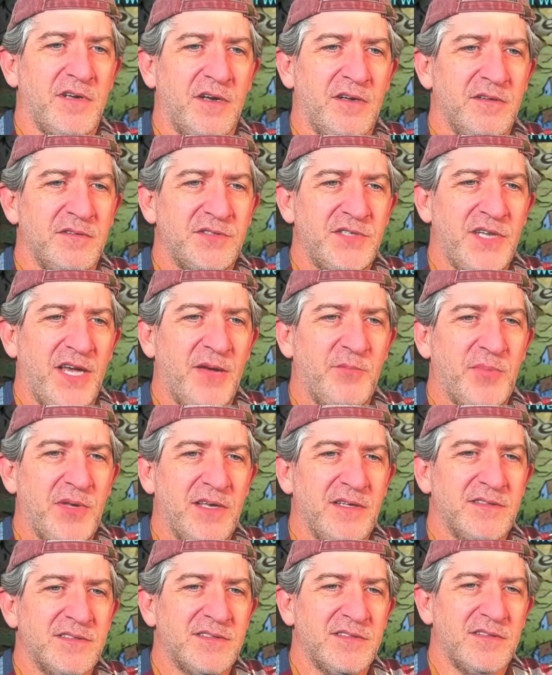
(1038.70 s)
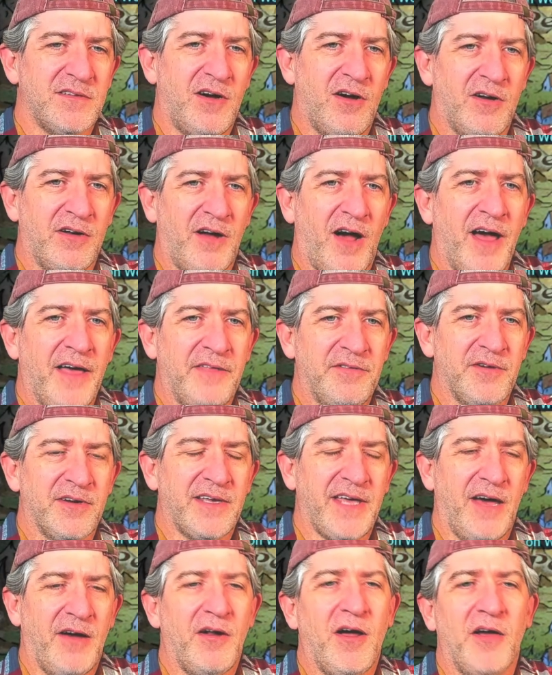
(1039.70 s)
champions on either
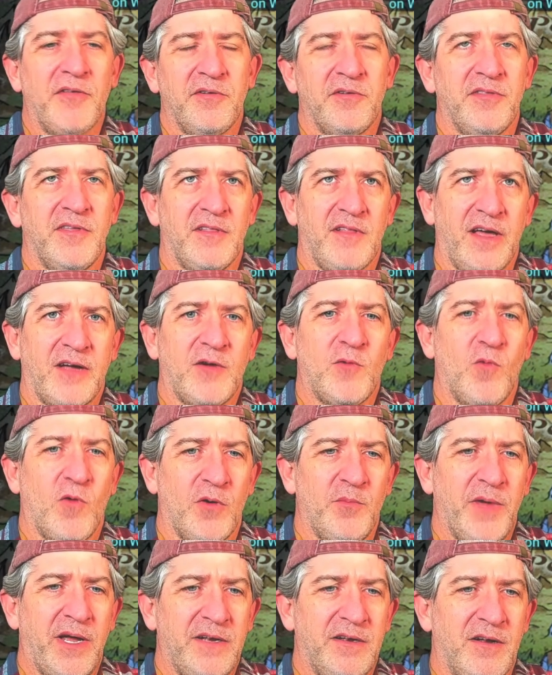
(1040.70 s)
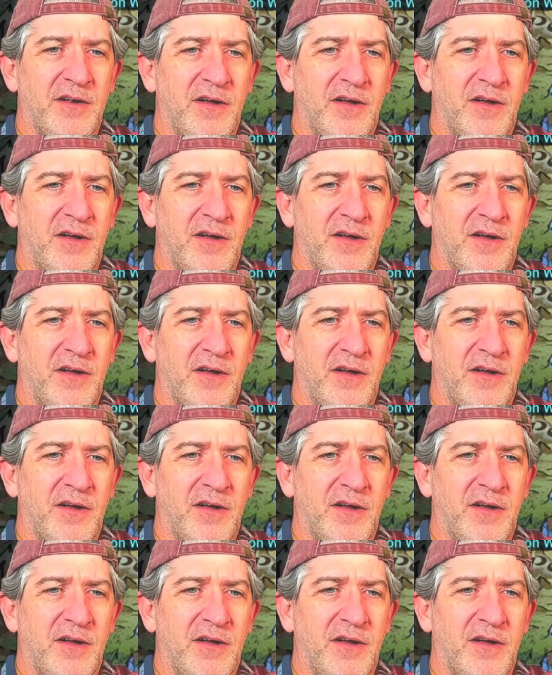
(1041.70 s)
account other than like War Maiden